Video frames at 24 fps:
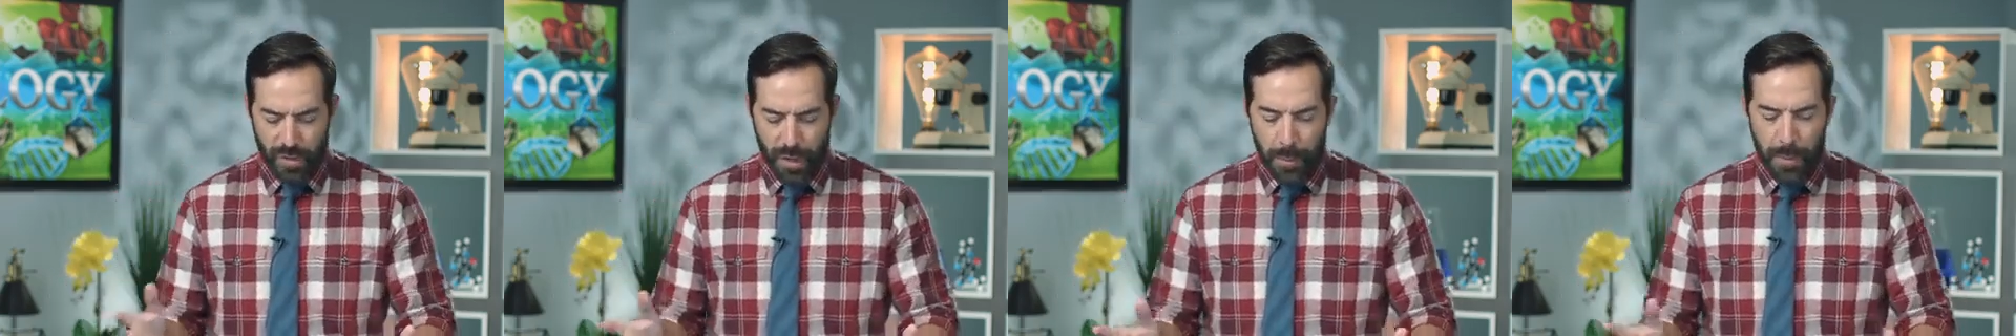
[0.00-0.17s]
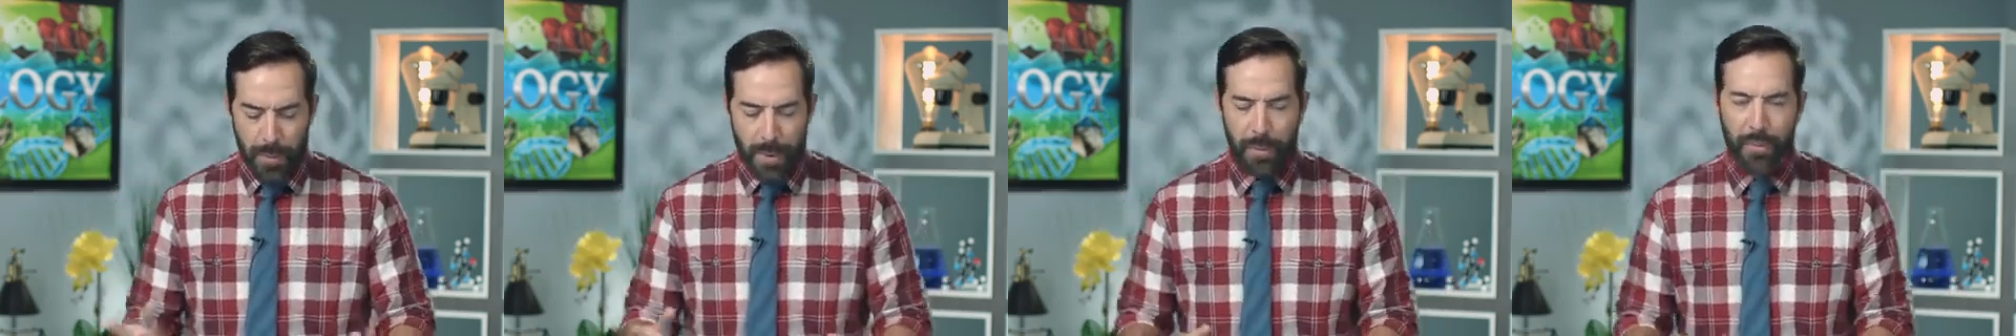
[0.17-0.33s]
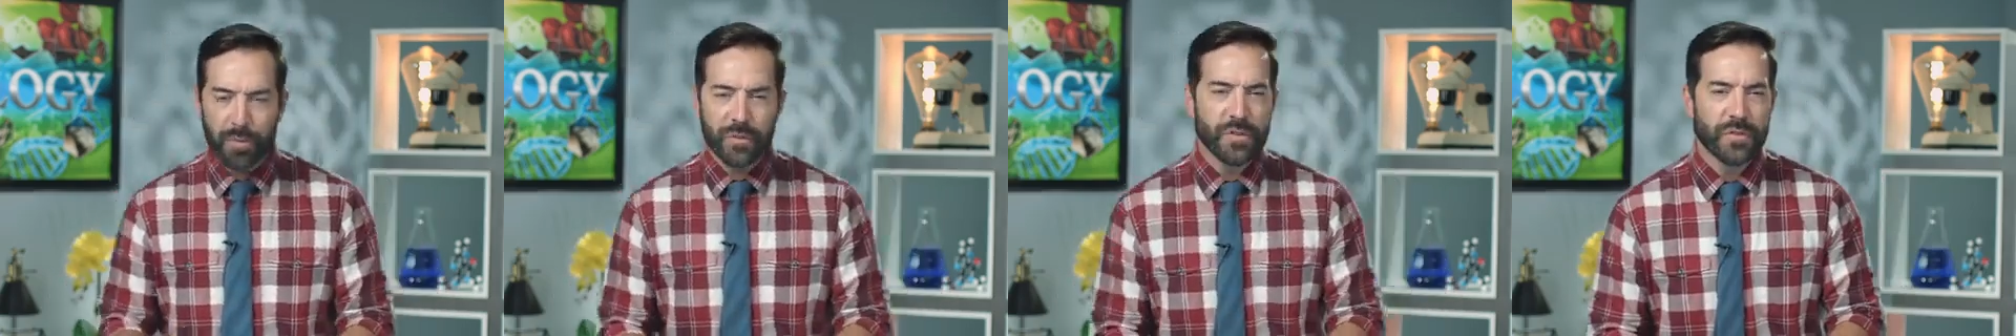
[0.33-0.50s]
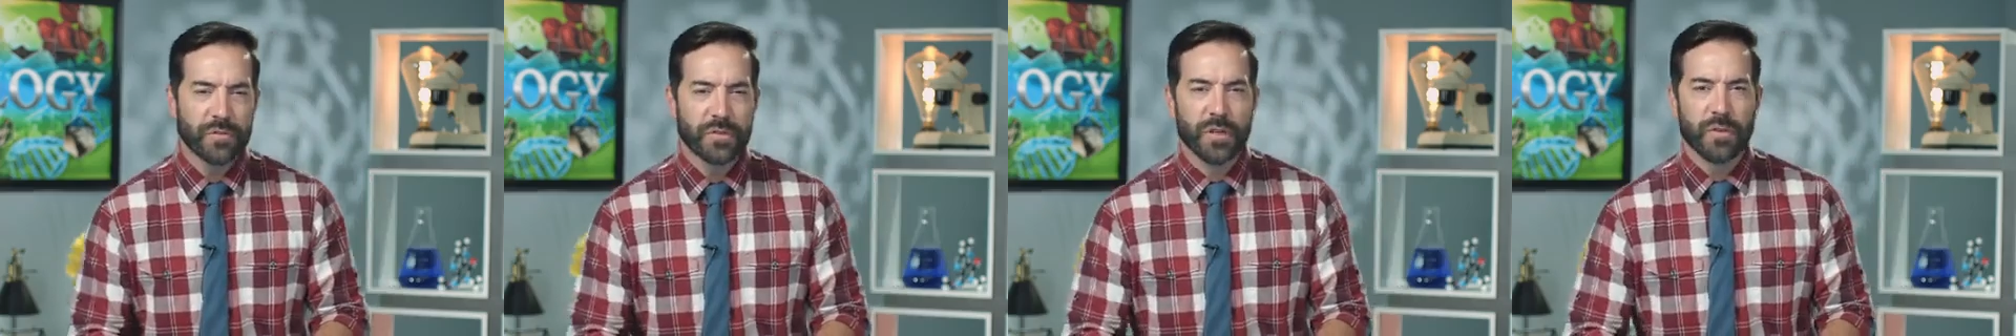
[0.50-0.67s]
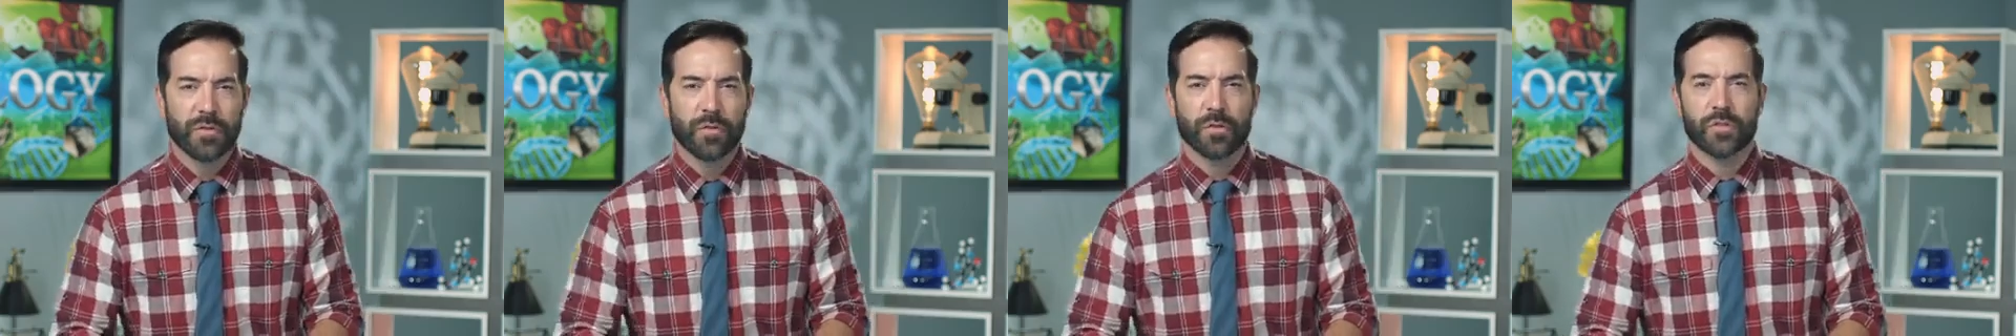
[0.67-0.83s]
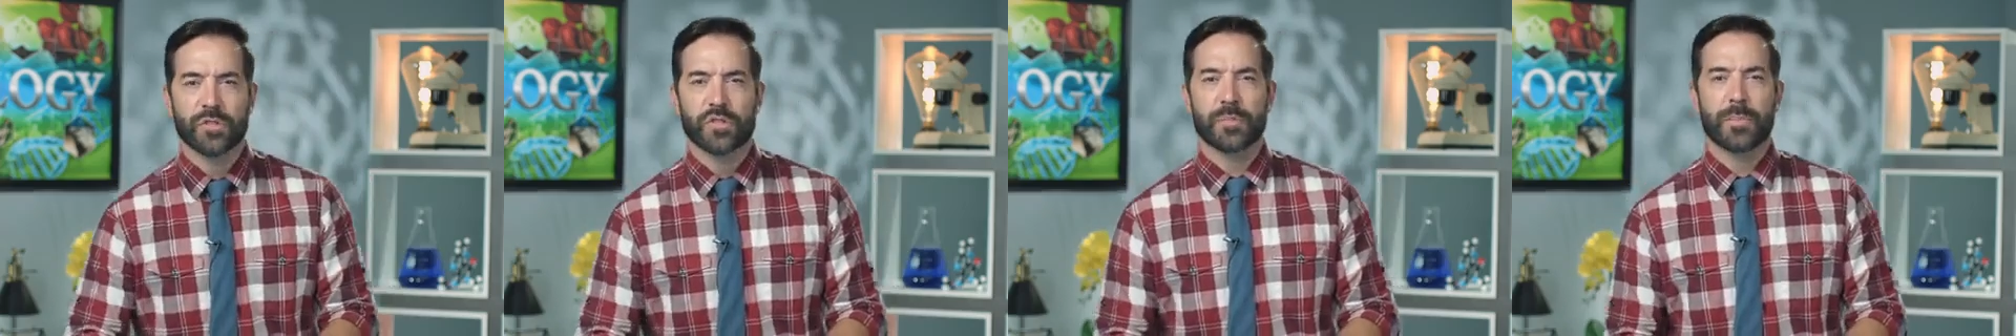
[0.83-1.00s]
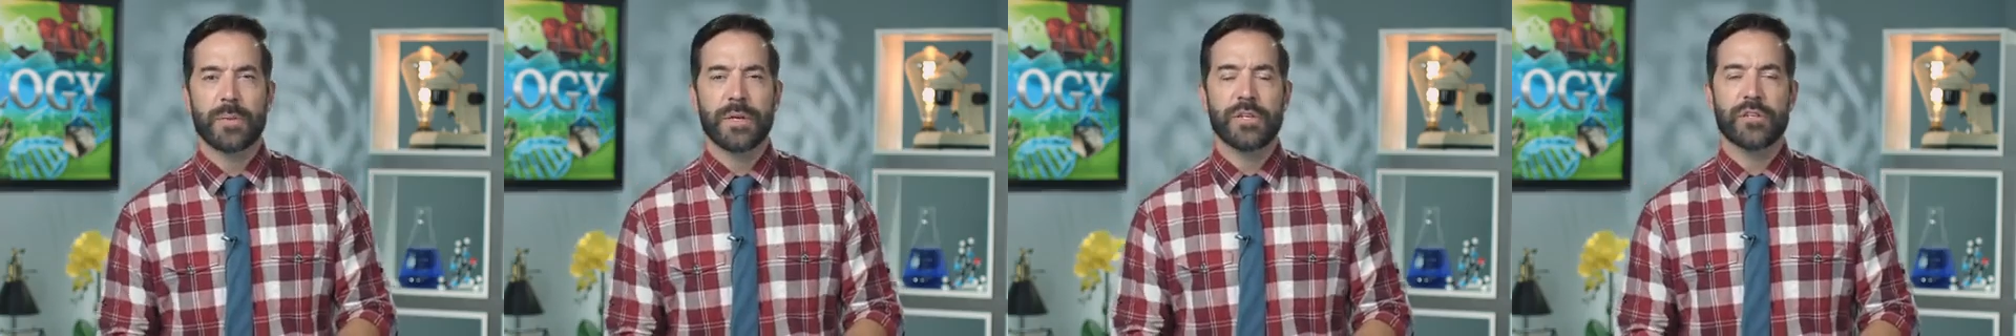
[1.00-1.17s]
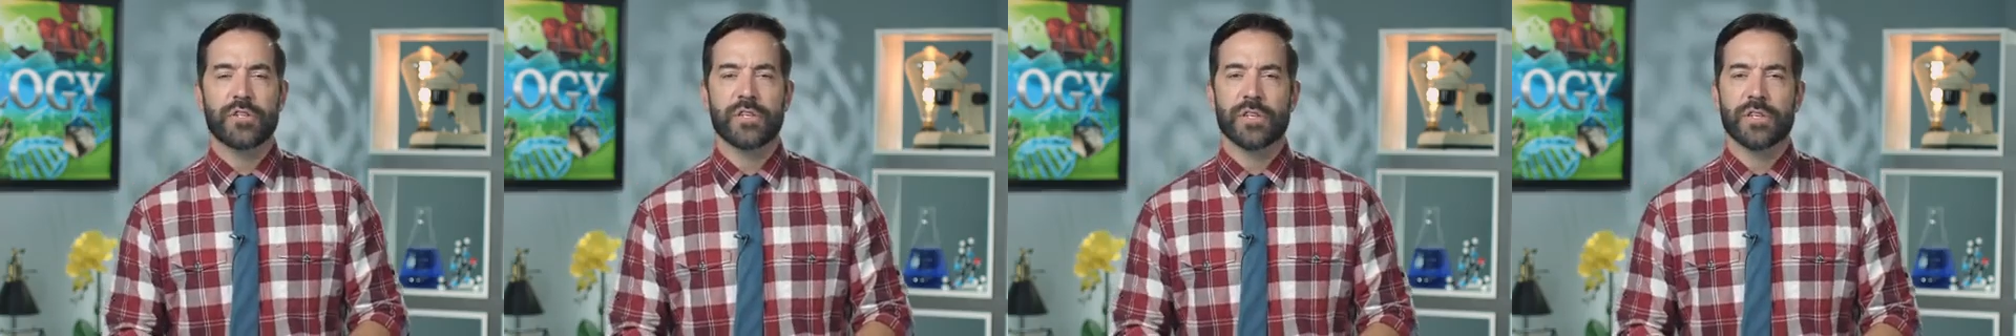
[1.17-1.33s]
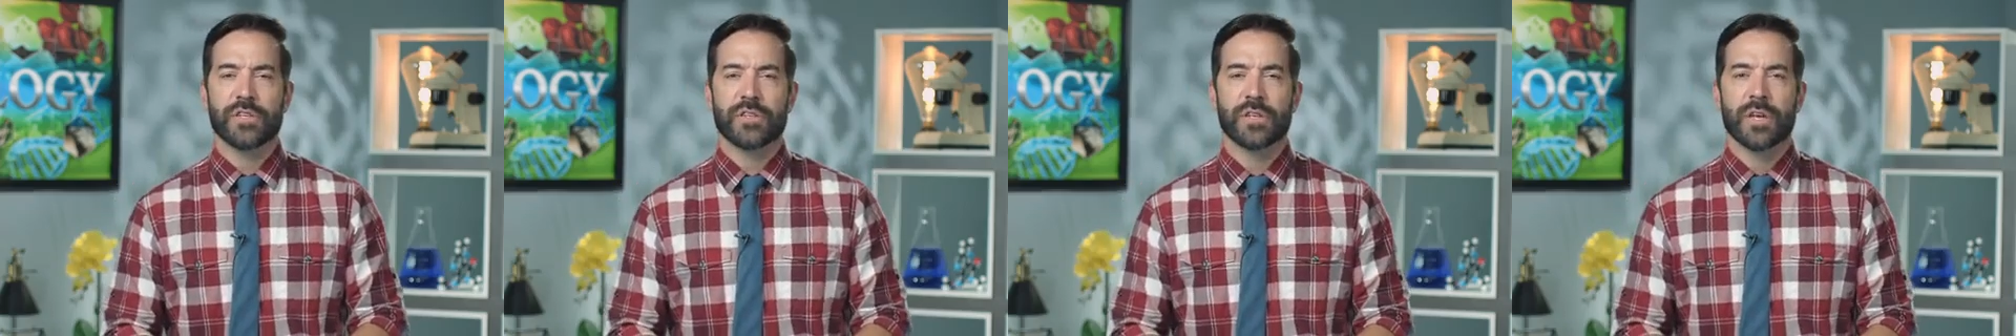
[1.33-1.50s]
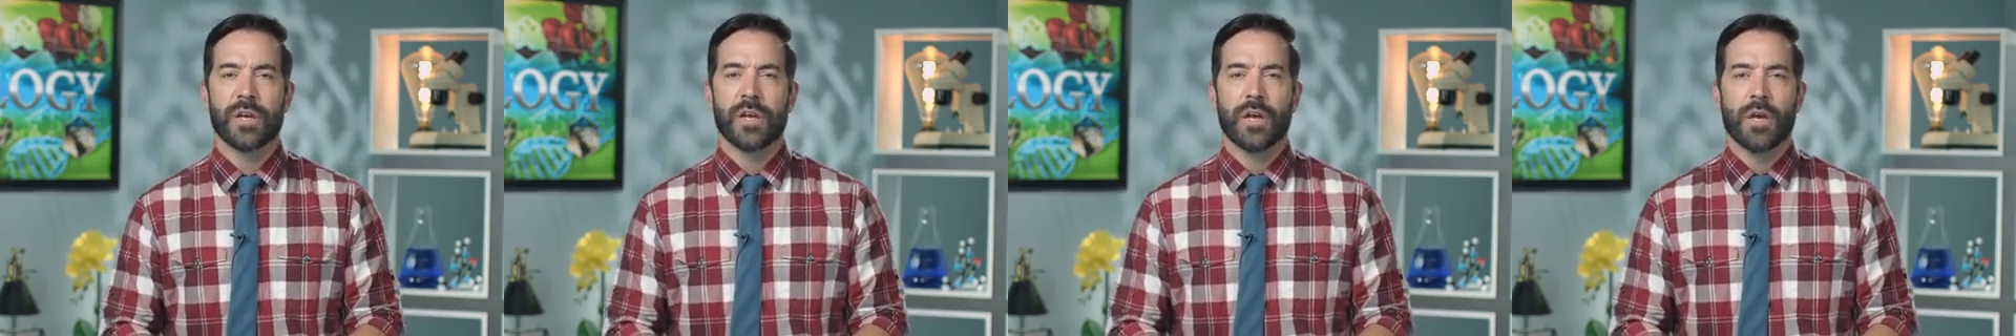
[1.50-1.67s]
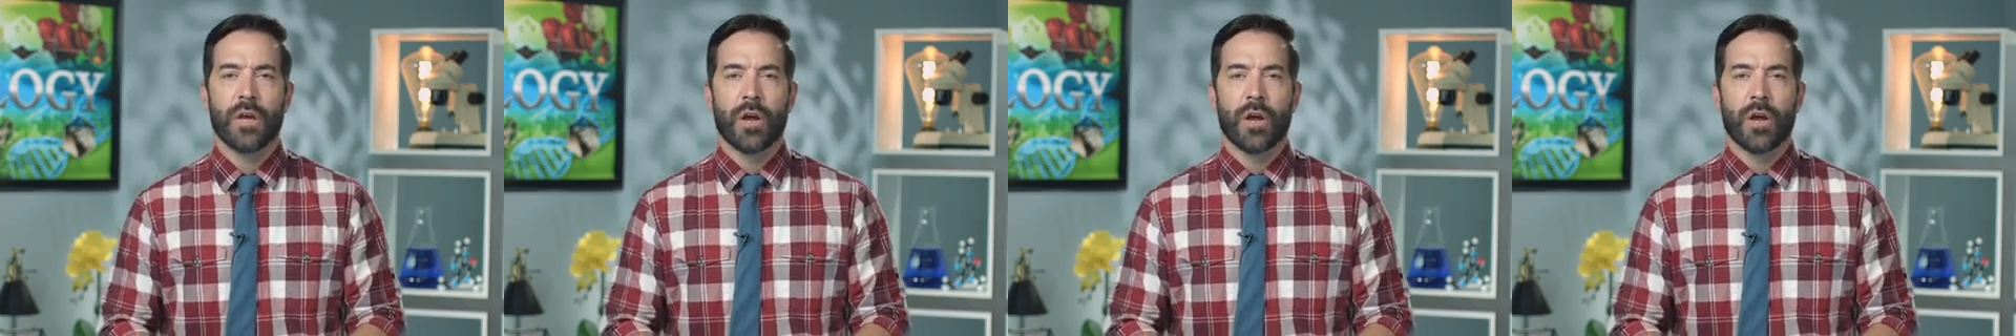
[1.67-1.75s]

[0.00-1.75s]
members of different species